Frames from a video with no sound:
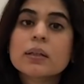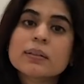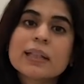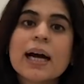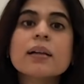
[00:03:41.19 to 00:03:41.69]

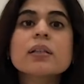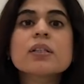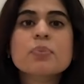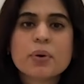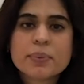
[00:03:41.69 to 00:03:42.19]
that
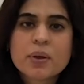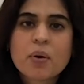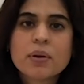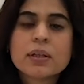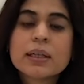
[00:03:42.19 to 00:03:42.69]
is what we
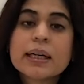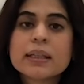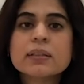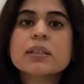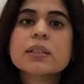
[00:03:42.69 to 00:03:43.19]
call a
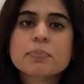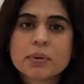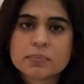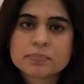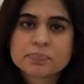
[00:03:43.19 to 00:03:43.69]
healthy
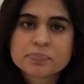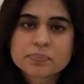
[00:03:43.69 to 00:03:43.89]
sperm.